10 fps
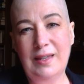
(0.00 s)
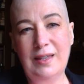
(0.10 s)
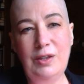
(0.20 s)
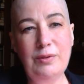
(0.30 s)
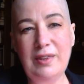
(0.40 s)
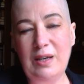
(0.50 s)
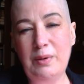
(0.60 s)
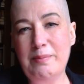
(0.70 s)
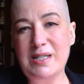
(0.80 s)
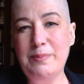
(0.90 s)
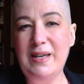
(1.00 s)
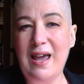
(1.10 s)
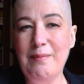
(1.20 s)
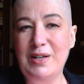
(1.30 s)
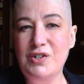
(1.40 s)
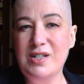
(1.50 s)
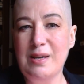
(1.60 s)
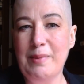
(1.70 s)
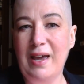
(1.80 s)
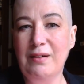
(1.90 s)
You think we must be damaged
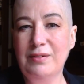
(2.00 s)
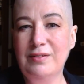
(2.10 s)
somehow,